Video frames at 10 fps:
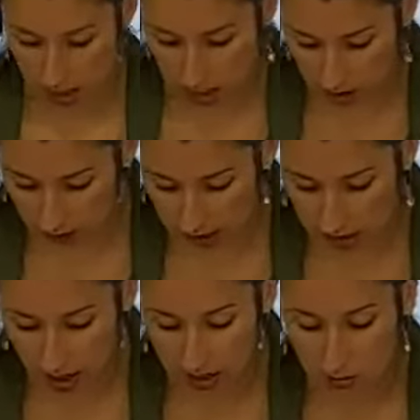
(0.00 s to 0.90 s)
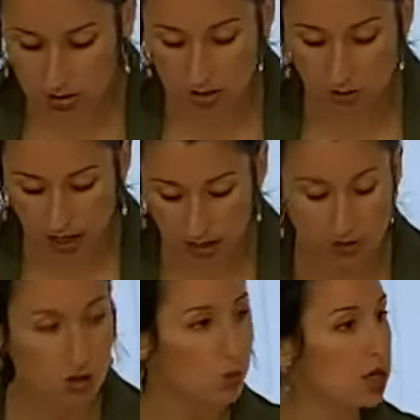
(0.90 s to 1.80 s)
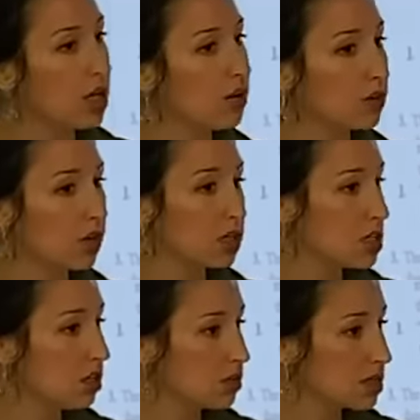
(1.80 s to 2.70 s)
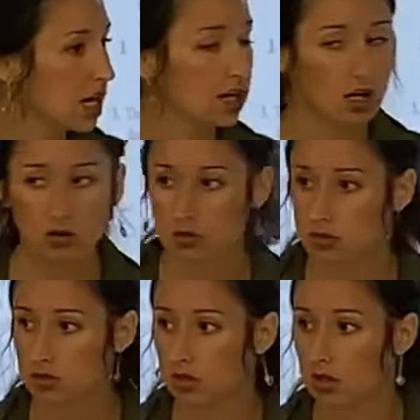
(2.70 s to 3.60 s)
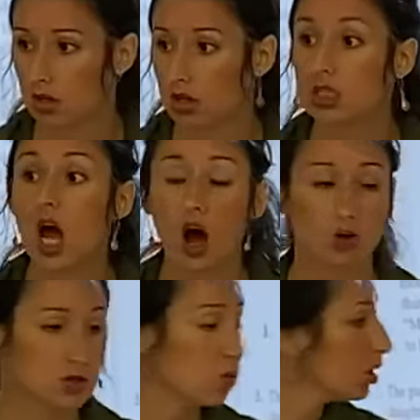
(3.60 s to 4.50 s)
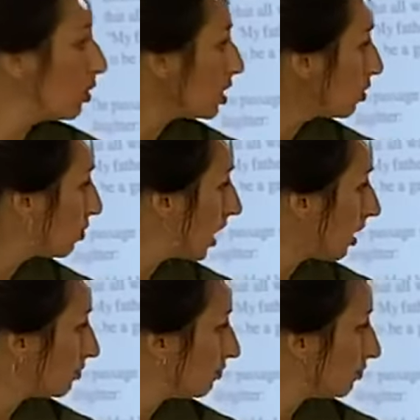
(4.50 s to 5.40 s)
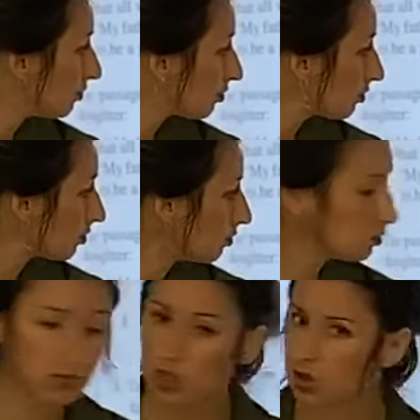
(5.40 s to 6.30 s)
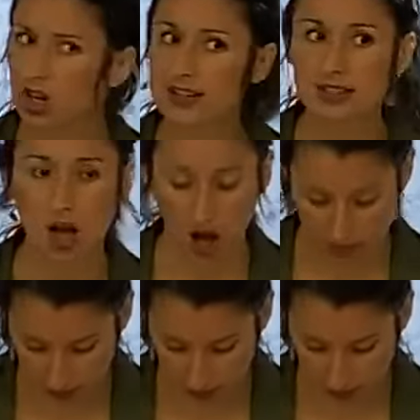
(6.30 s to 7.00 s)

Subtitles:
If he thought it was irrelevant, would he have continued to take notes? No. So what do we do with B? Cross it off.